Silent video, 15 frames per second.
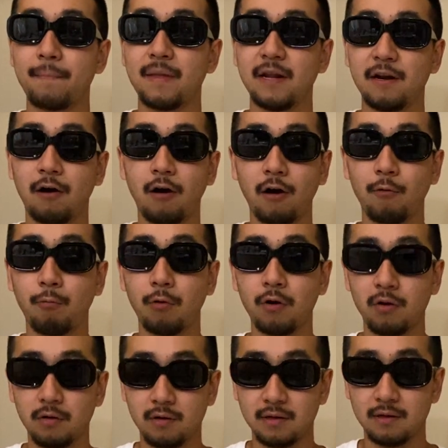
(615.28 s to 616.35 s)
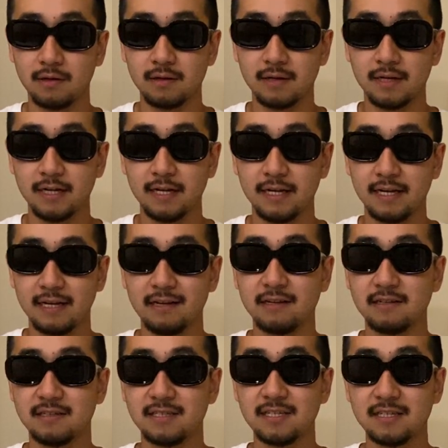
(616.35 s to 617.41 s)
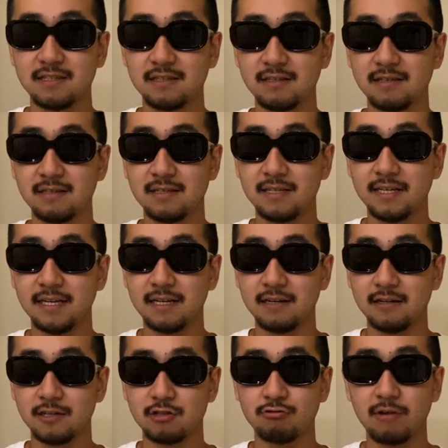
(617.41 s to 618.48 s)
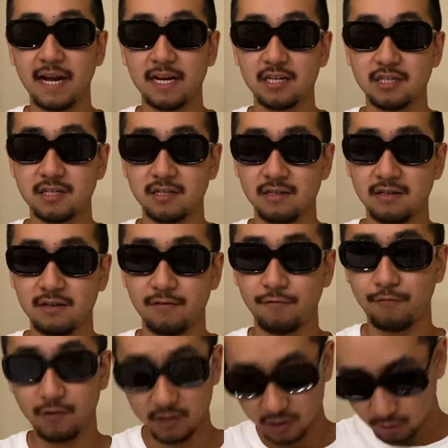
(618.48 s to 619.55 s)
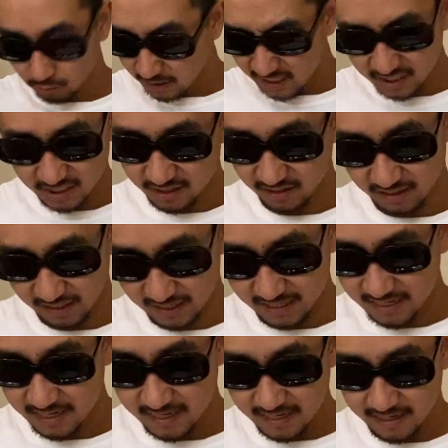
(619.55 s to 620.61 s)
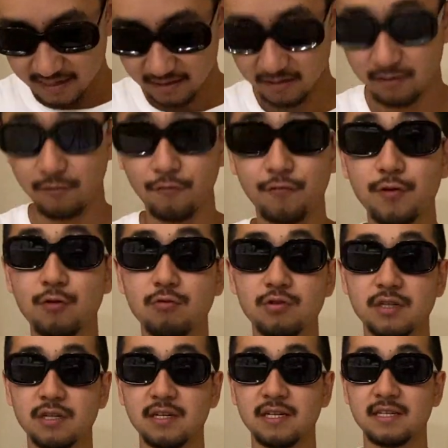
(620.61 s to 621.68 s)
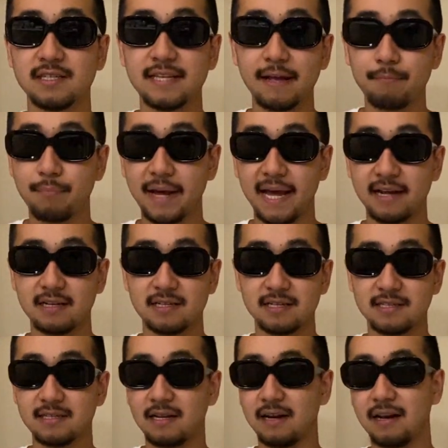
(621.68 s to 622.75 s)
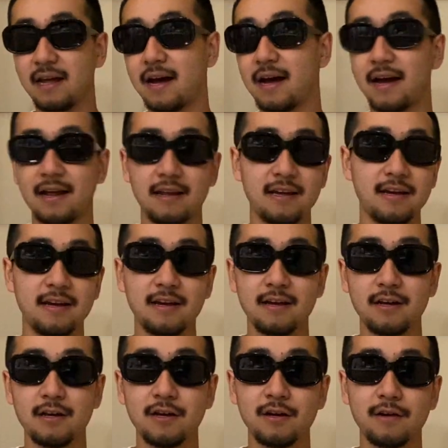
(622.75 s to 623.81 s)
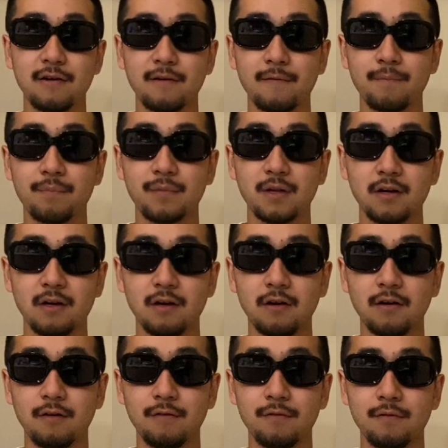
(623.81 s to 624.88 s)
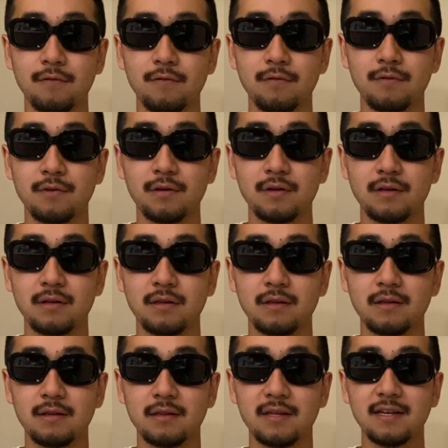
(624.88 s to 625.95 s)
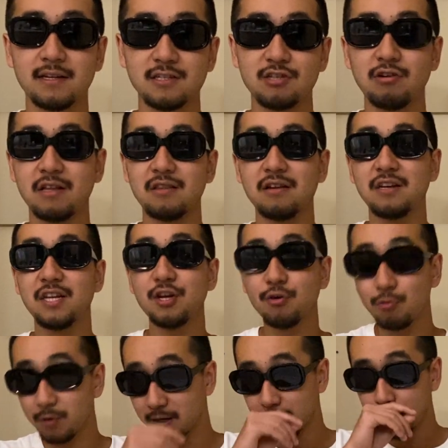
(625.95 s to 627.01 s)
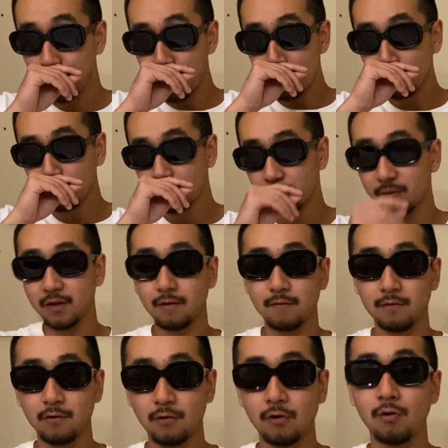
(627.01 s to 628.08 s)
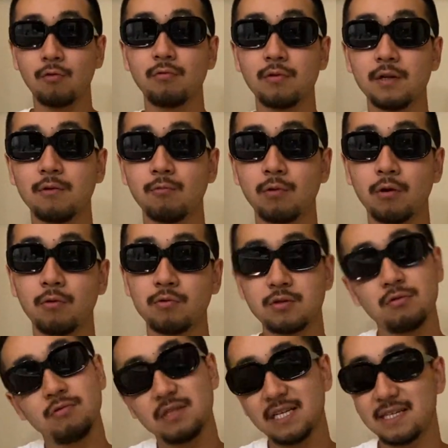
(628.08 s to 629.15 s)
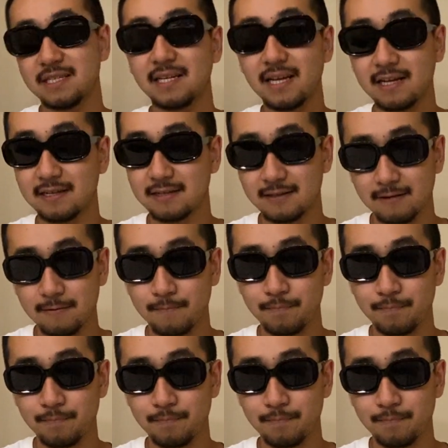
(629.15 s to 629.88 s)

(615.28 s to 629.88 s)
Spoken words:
and hard work, and consistency, and distraction, and frustration, and confusion, and setbacks. It's a lot of things you have to deal with of the lonely road to success.